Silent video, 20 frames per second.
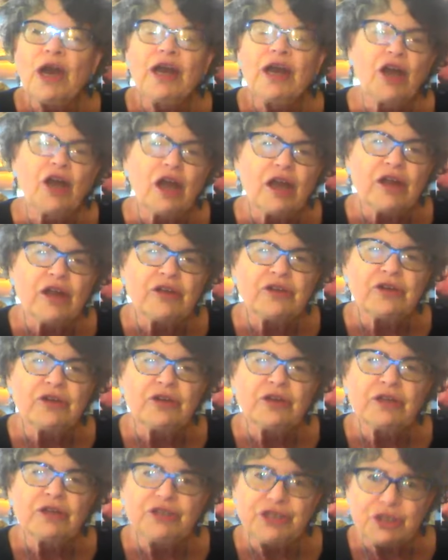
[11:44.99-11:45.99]

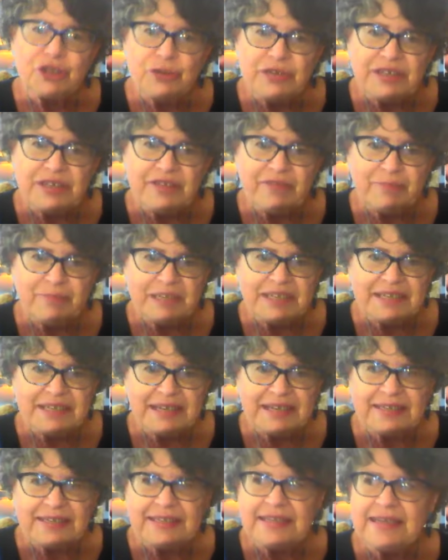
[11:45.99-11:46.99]
Cardinal Joseph
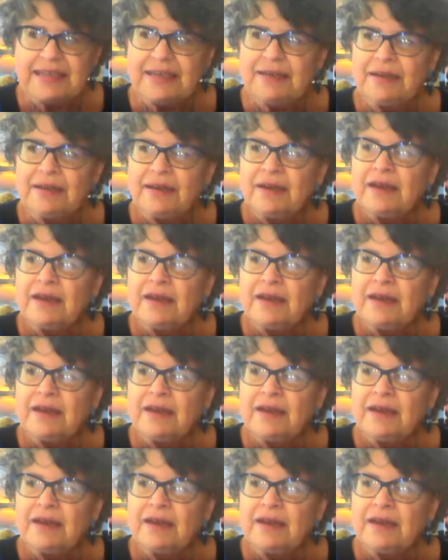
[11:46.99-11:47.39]
Mindszenty.